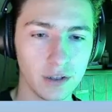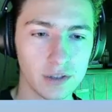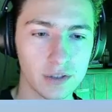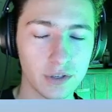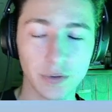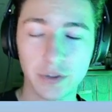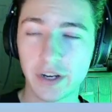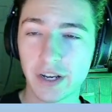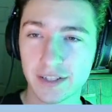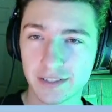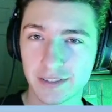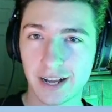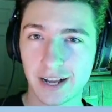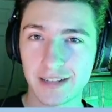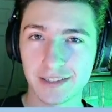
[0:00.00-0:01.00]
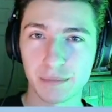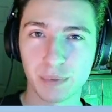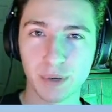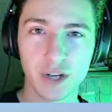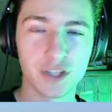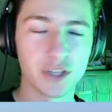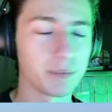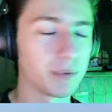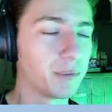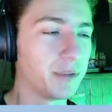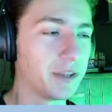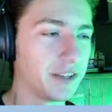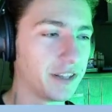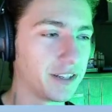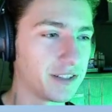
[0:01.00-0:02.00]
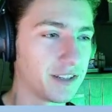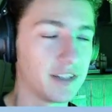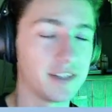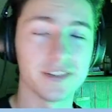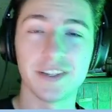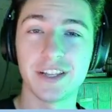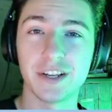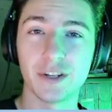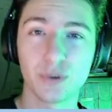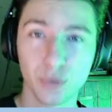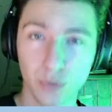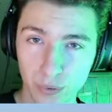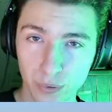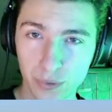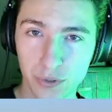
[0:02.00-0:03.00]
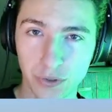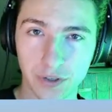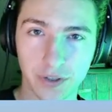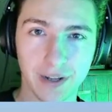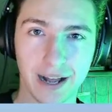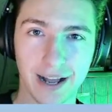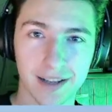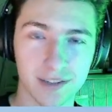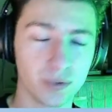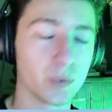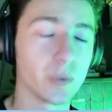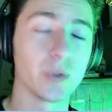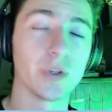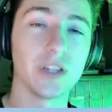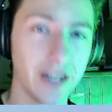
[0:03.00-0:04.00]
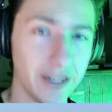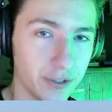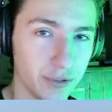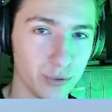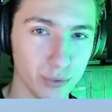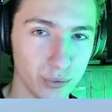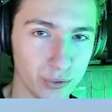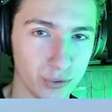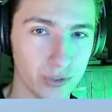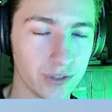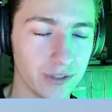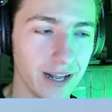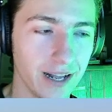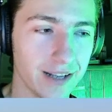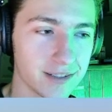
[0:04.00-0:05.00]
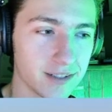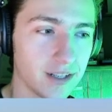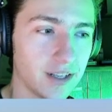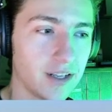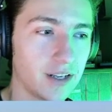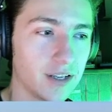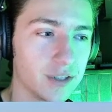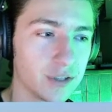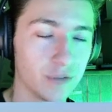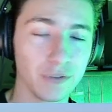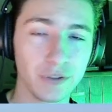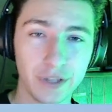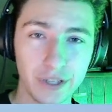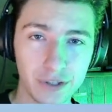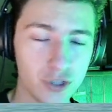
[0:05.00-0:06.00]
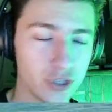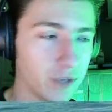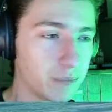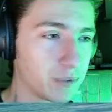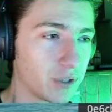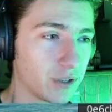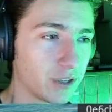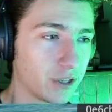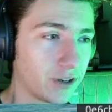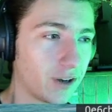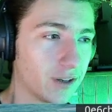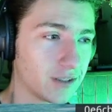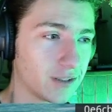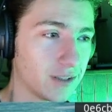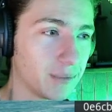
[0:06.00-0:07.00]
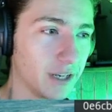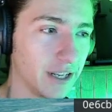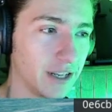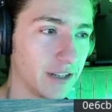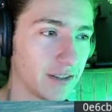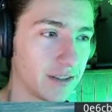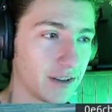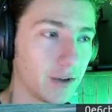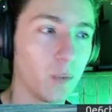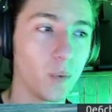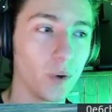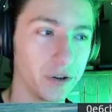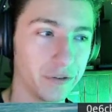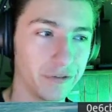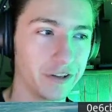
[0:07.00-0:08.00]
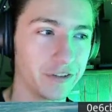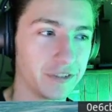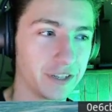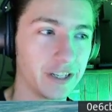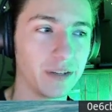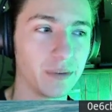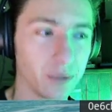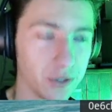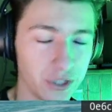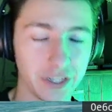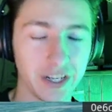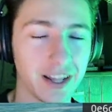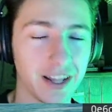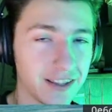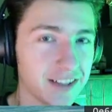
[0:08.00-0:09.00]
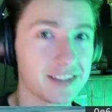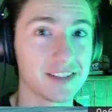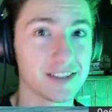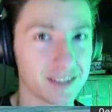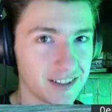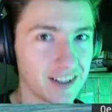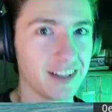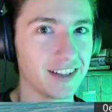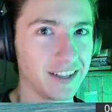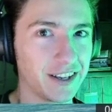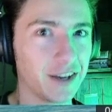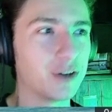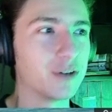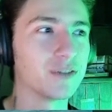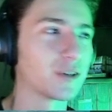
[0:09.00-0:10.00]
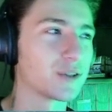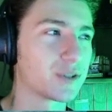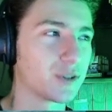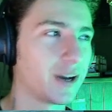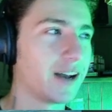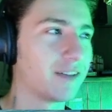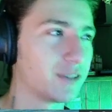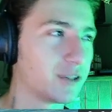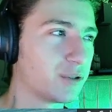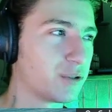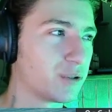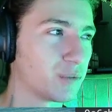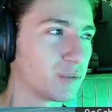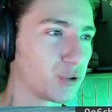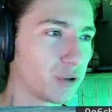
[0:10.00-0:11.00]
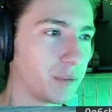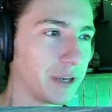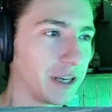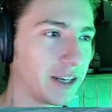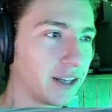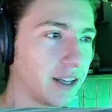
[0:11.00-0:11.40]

So the next class in Project Prometheus is the Cruiser class, or Light Cruiser class. So for these ships, the cost limit is 150, which again, this is slightly over, so I have to do some trimming.